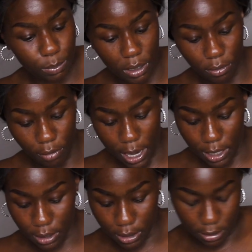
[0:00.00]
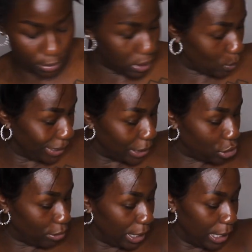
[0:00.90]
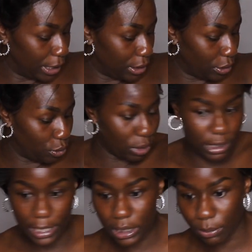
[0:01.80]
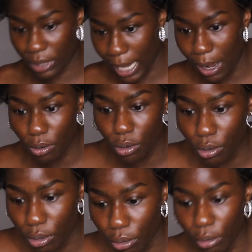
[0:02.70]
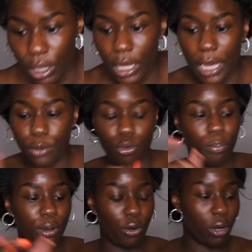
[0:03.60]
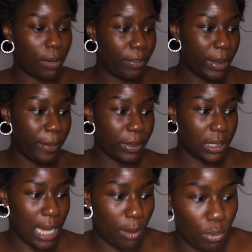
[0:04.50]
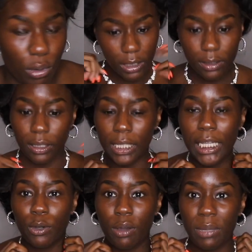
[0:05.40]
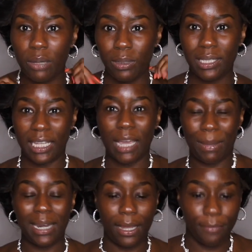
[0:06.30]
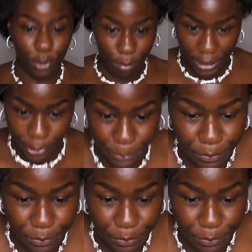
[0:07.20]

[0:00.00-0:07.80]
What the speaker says: been riding a sweaty train, you're gonna take some of your alcohol and you're gonna put it on a paper towel. The Leo and me was saying my neck feel bare.